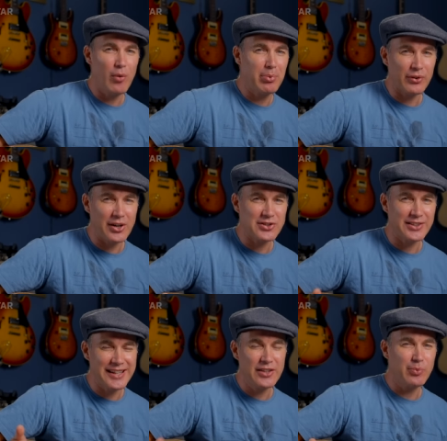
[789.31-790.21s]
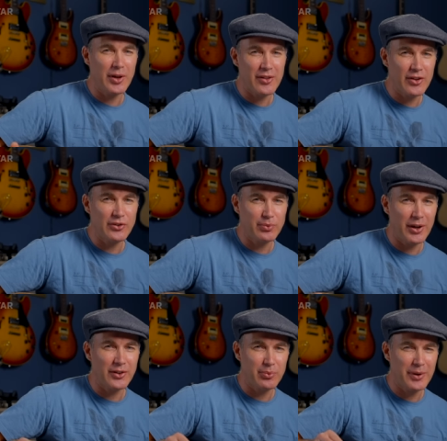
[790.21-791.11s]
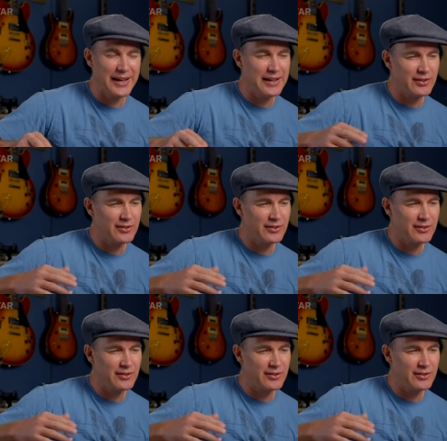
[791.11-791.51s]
progression is one of those ones where